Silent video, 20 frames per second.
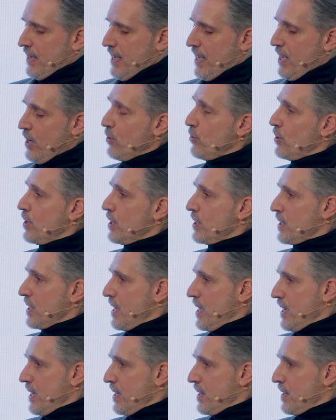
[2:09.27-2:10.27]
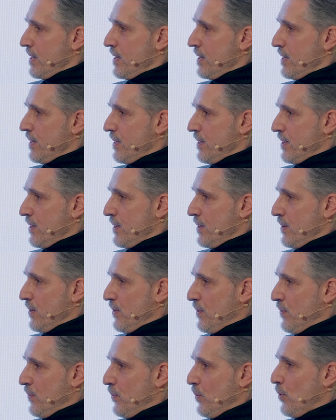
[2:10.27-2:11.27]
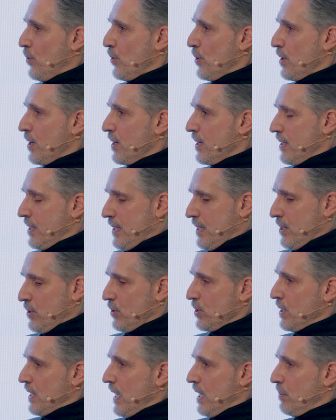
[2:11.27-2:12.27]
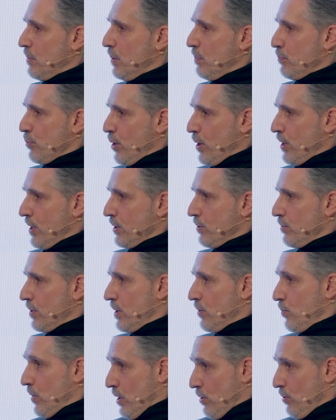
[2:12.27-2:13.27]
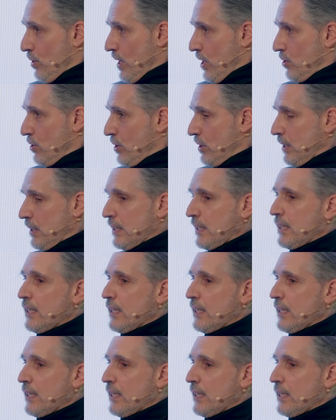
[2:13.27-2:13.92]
Eco-Design for Sustainable Product Regulation,